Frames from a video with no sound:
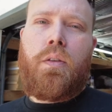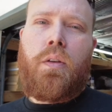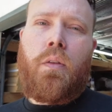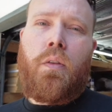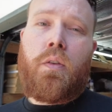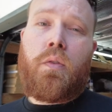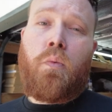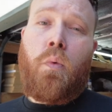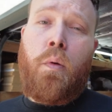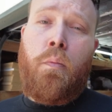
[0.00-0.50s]
So
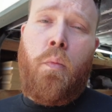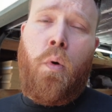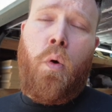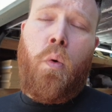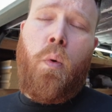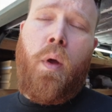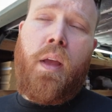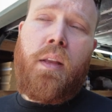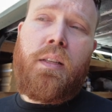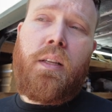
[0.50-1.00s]
there's one more
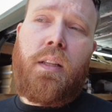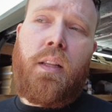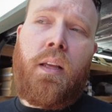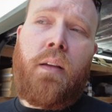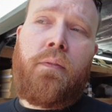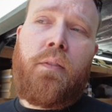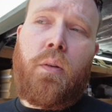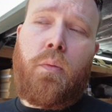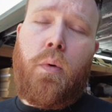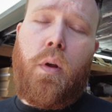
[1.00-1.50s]
way to
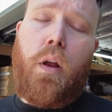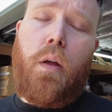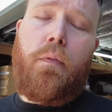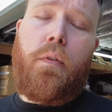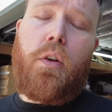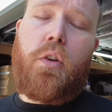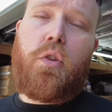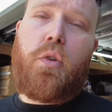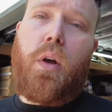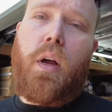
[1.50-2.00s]
lift the rear of
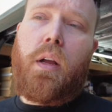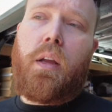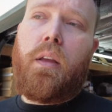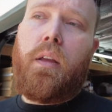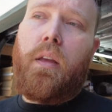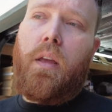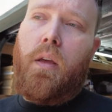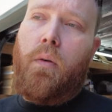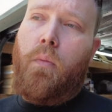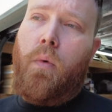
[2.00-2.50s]
your truck,
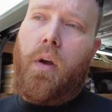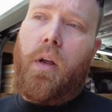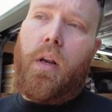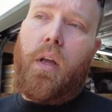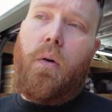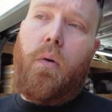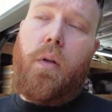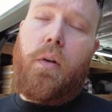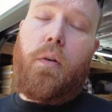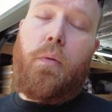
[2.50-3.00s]
and we're going
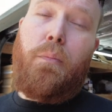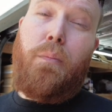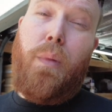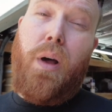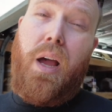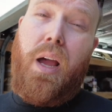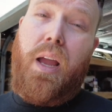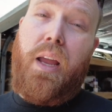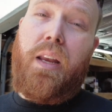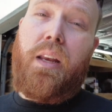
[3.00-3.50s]
to go under
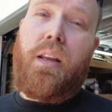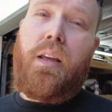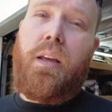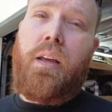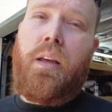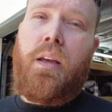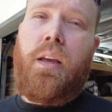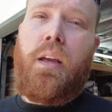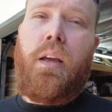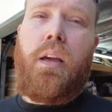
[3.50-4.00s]
mine.
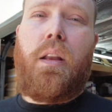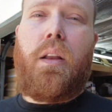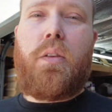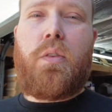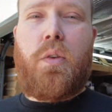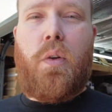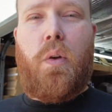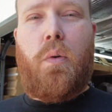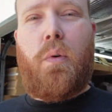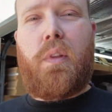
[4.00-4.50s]
I'll
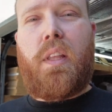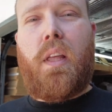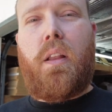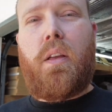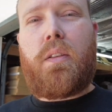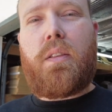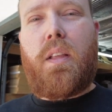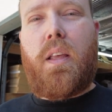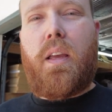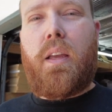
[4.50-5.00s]
show you what that
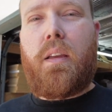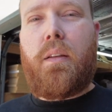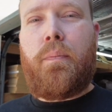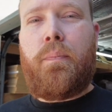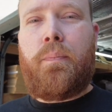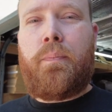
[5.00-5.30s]
looks like.